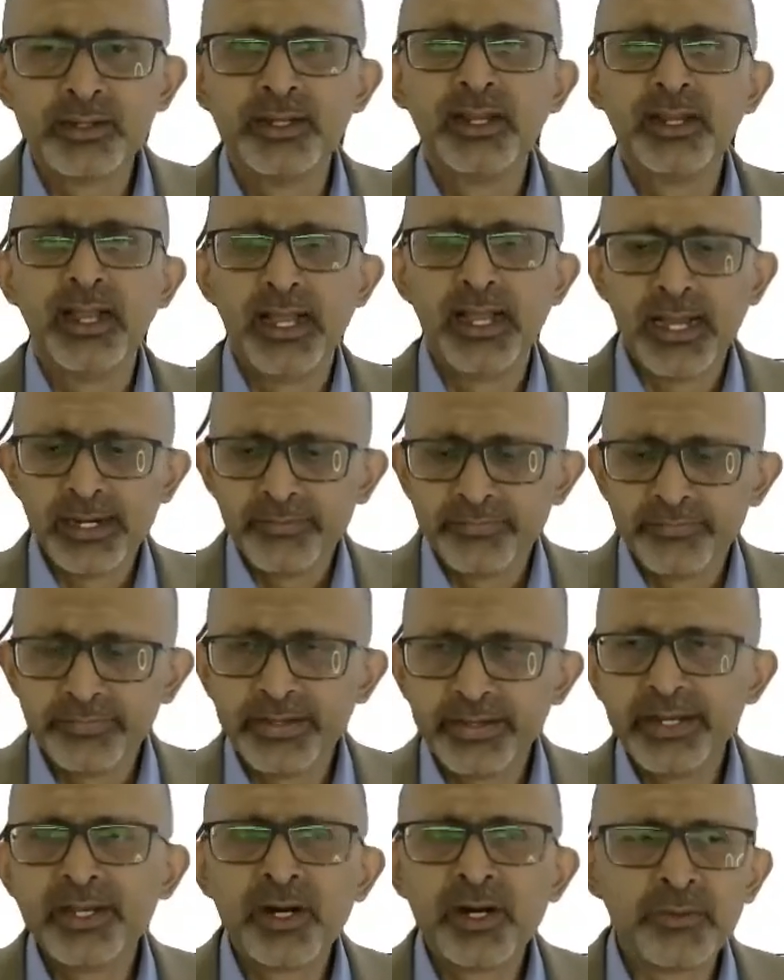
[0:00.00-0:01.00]
And very
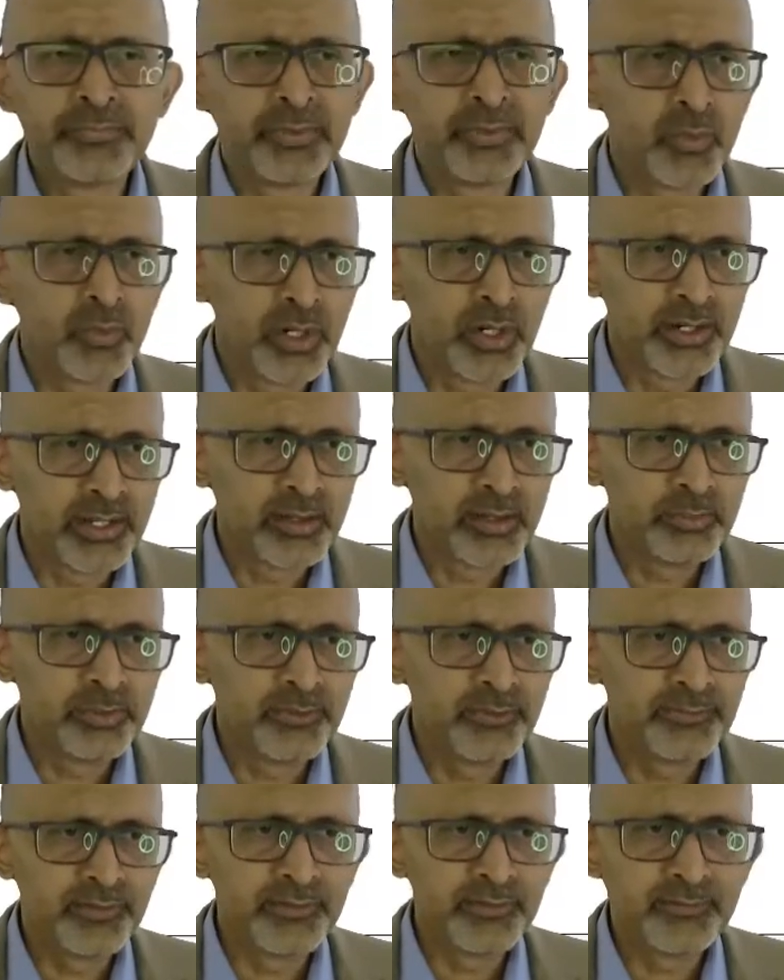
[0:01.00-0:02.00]
often what happens
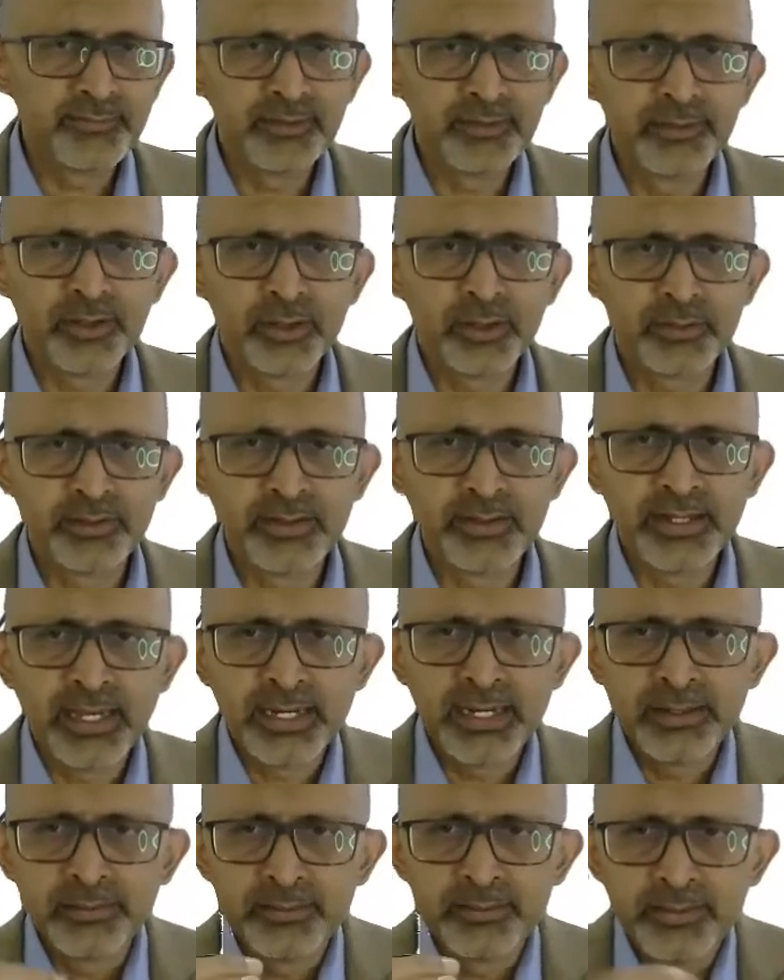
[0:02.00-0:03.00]
is the doctor
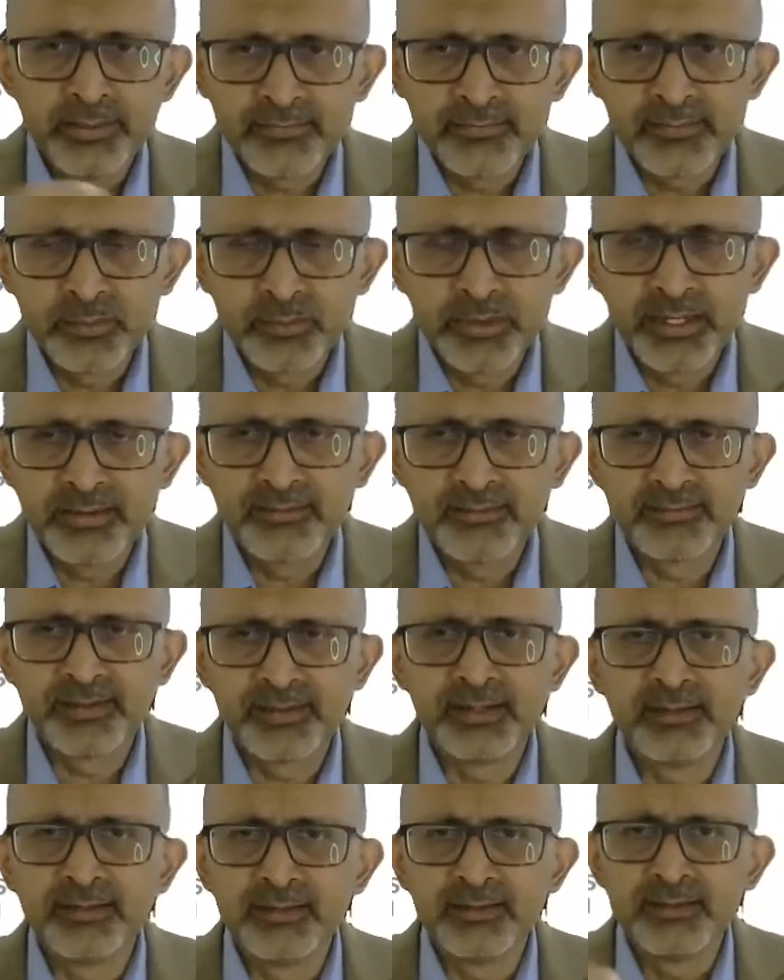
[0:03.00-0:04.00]
does a blood cell
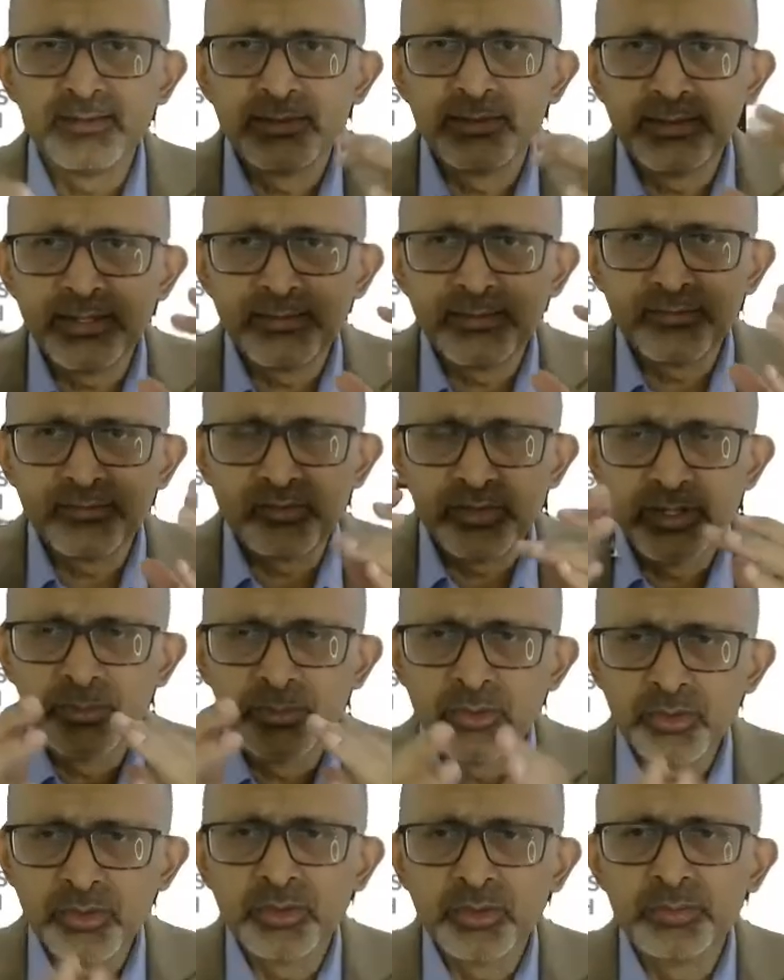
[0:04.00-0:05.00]
test,
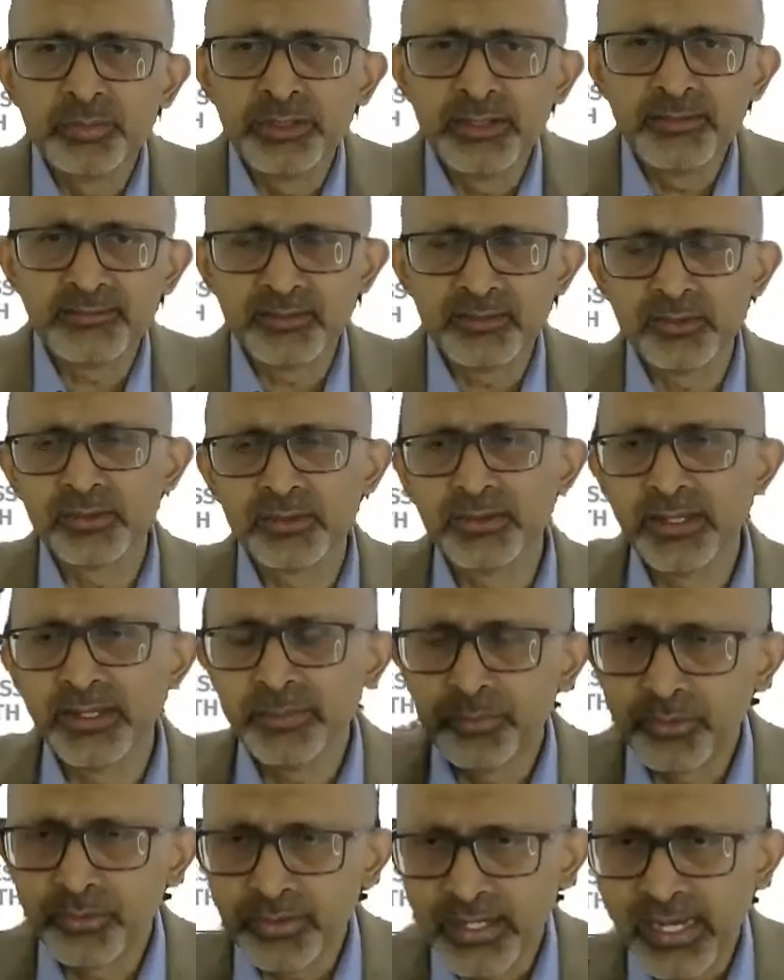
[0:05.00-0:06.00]
hemoglobin is low, they put
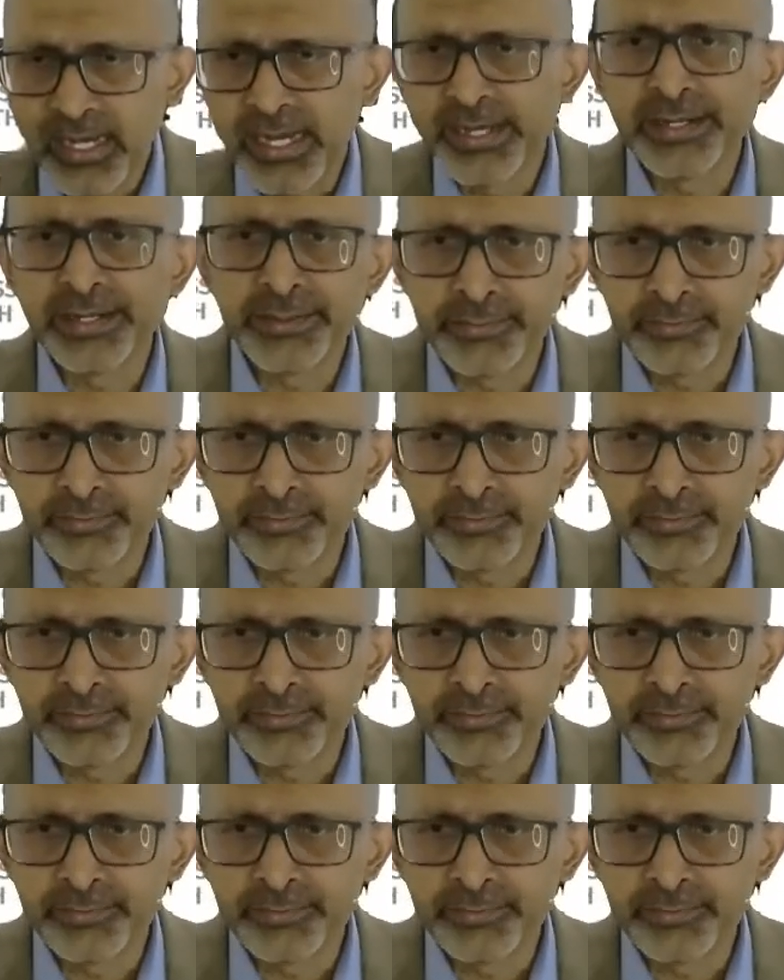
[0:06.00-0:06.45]
iron.